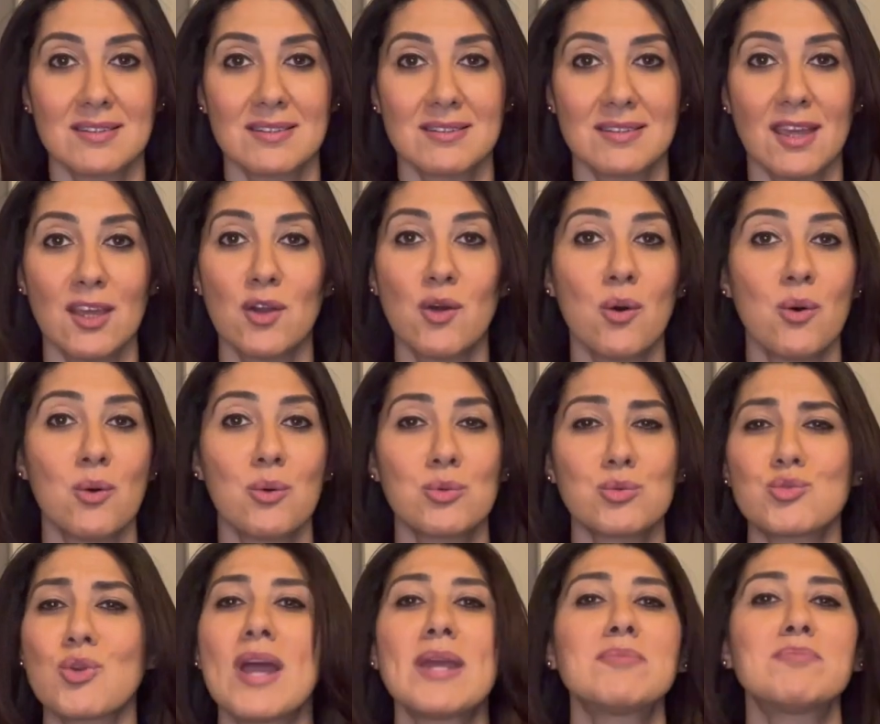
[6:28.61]
They go
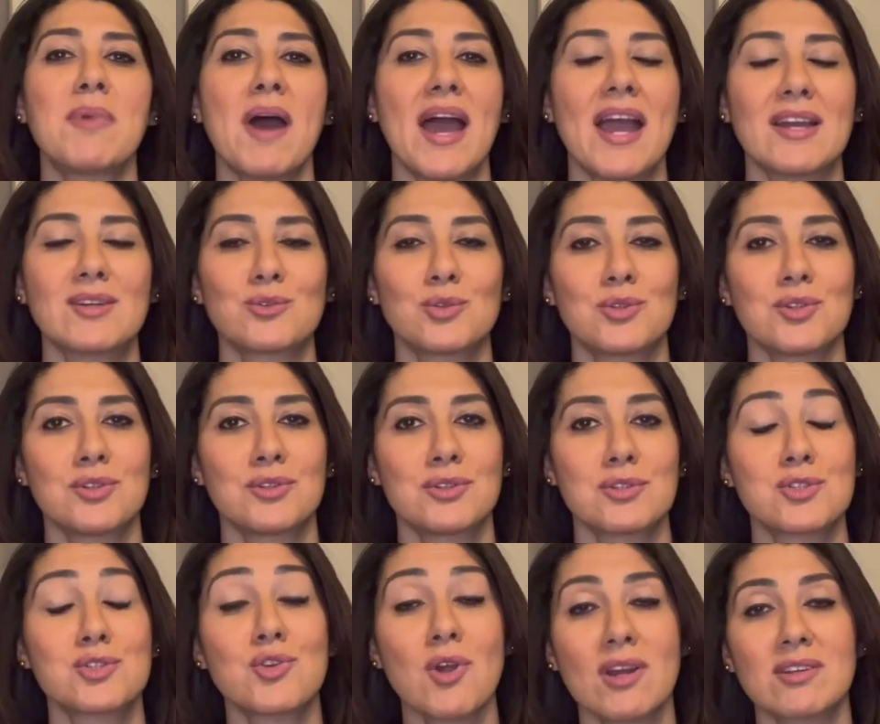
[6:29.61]
right back to their
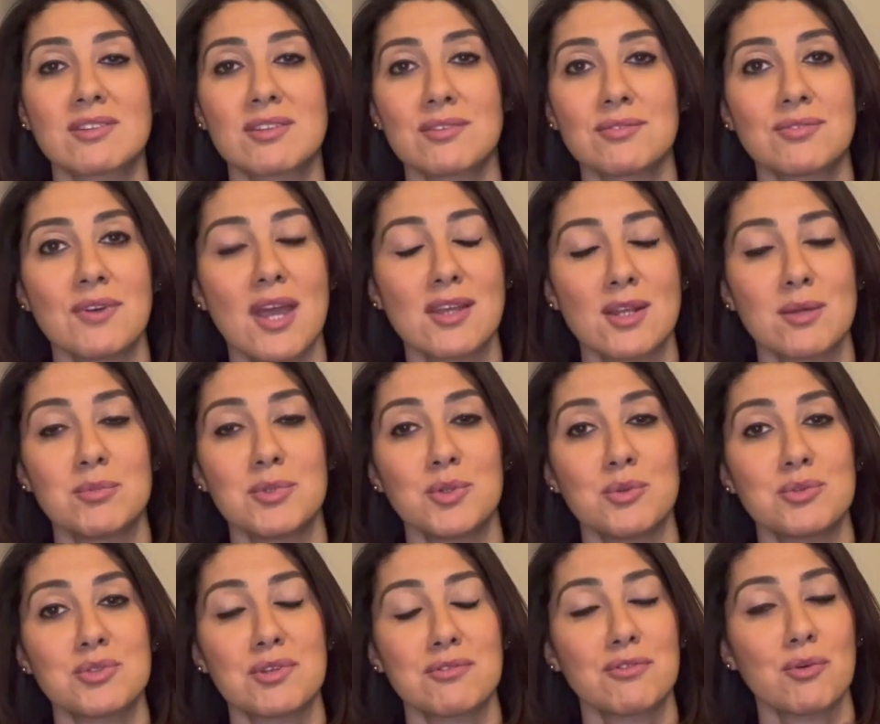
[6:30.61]
destructive and
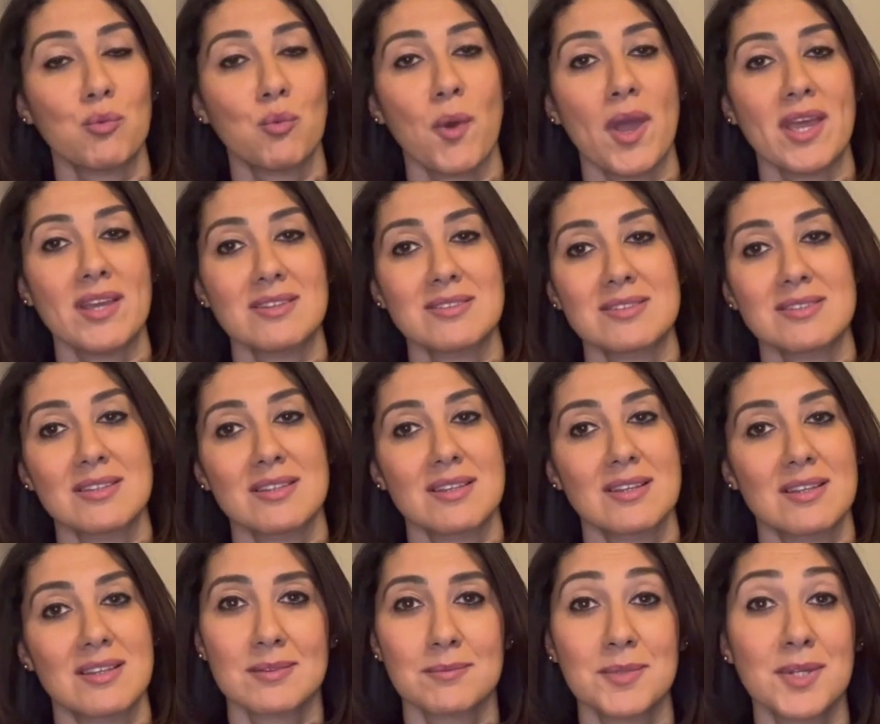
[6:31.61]
abusive ways,
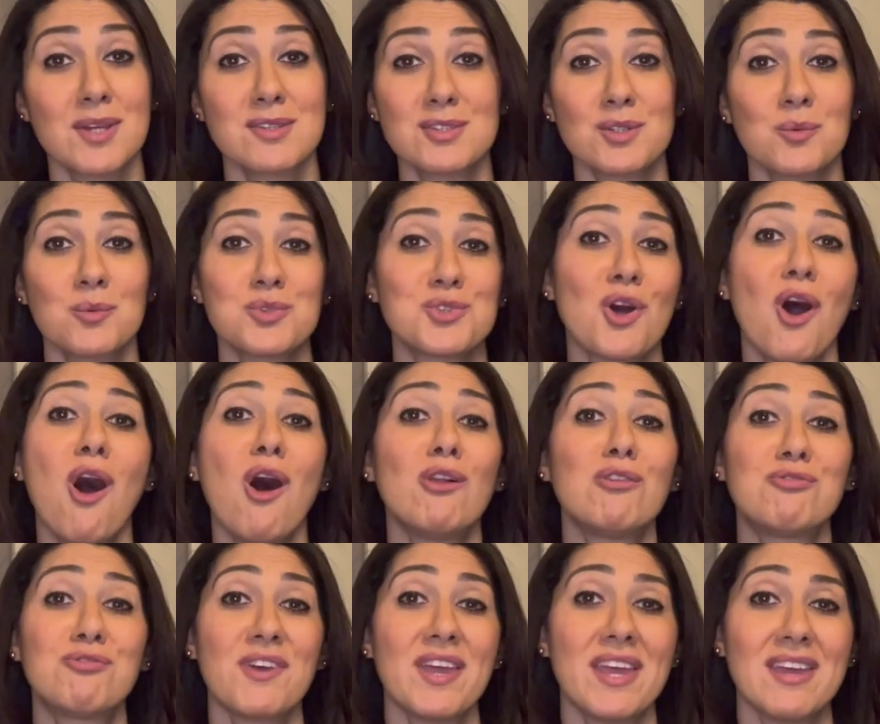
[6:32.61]
because it was all
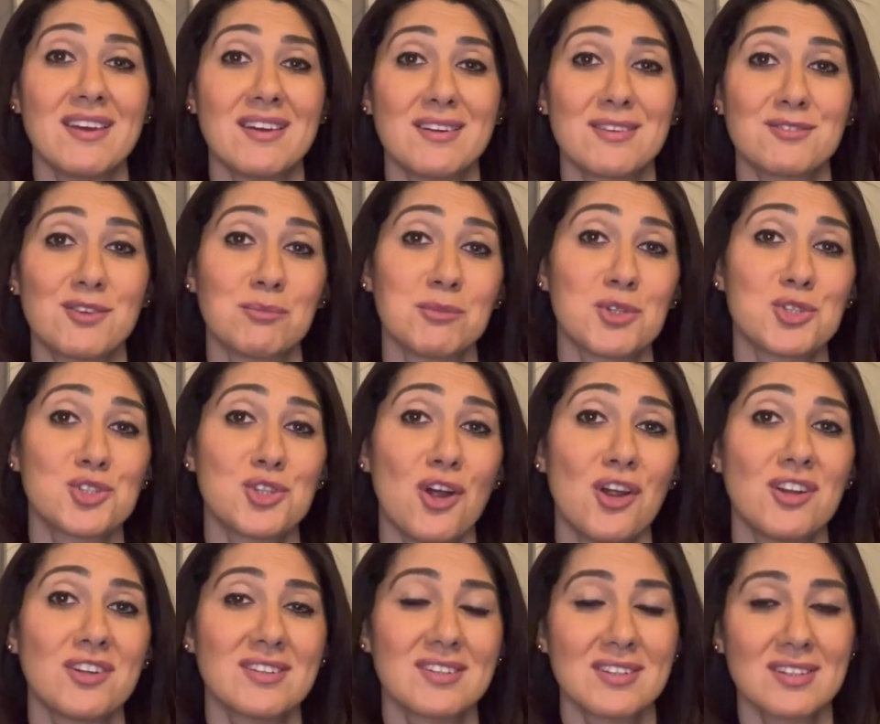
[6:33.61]
fake from the
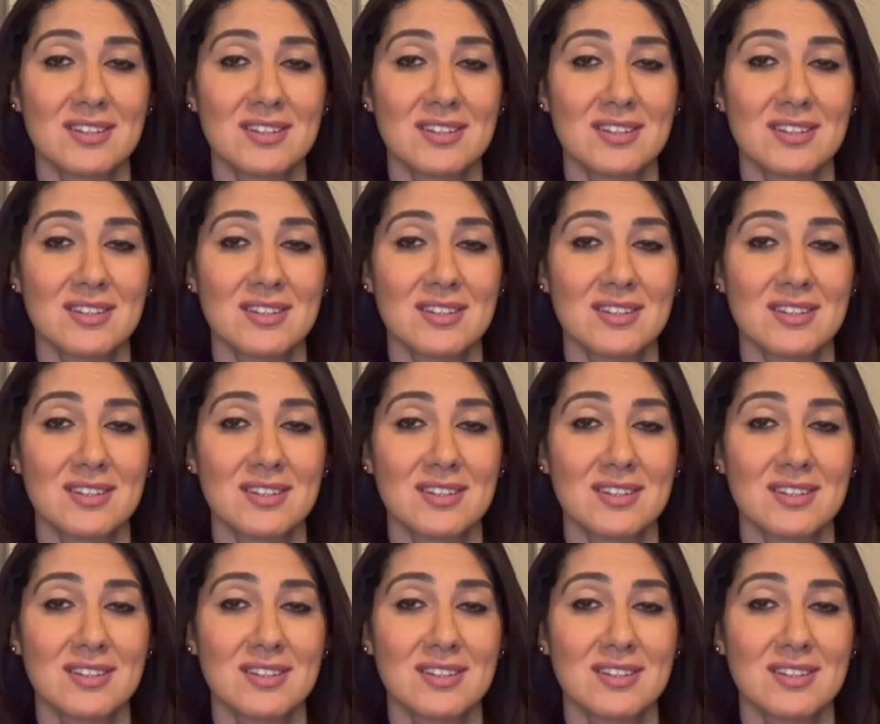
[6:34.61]
start.